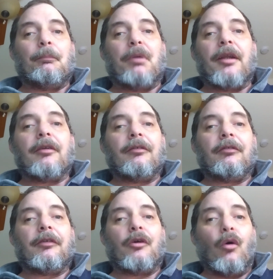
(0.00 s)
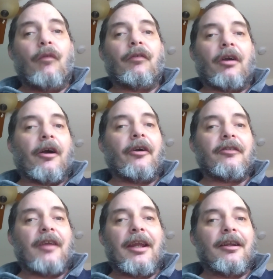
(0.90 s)
But go for
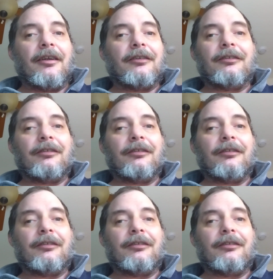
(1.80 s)
hard data.